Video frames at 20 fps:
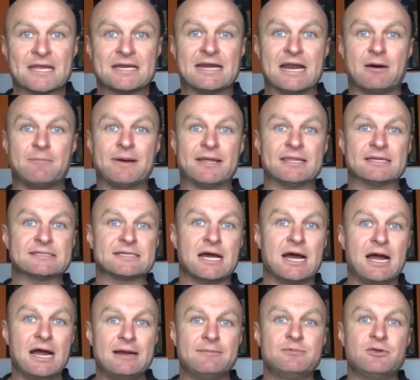Now, by the
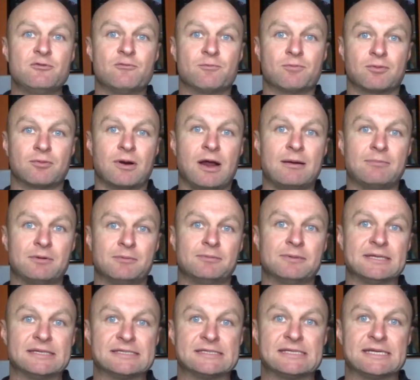time you've
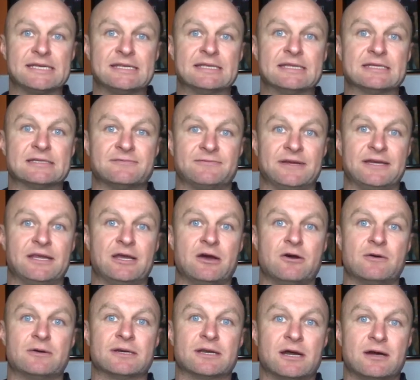probably seen this
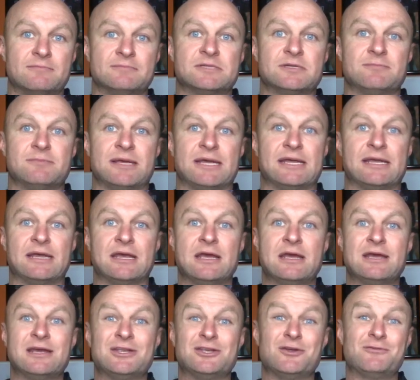video and come to me,
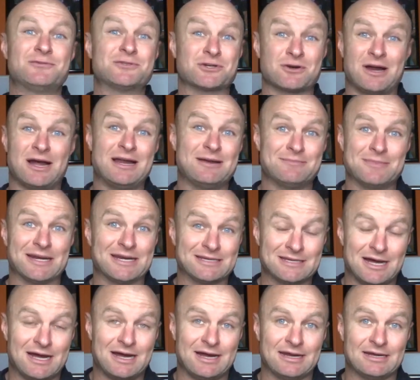you've tried many
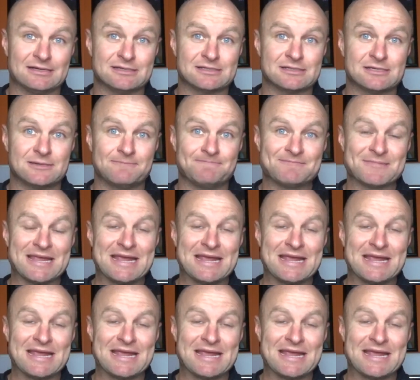diets.